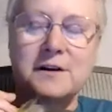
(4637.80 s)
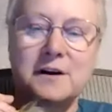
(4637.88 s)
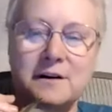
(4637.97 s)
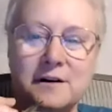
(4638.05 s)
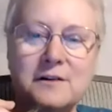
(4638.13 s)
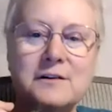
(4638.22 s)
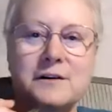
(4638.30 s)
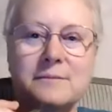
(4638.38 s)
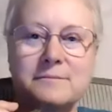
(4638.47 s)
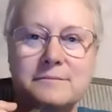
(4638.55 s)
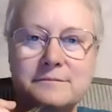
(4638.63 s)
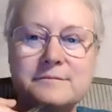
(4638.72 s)

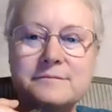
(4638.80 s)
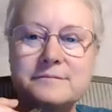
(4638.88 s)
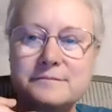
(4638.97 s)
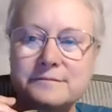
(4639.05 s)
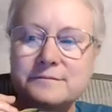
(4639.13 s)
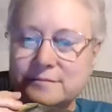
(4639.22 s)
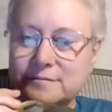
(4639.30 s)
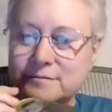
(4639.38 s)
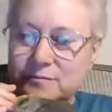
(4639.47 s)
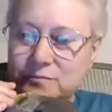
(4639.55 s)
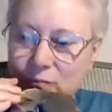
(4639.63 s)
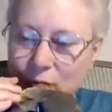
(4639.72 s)
new outdoor
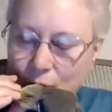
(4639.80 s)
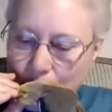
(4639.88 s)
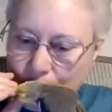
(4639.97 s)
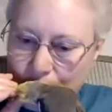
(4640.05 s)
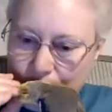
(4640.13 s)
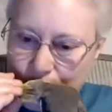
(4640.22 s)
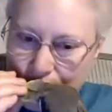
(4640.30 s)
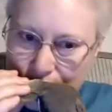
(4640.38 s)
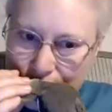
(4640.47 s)
camera that lasts six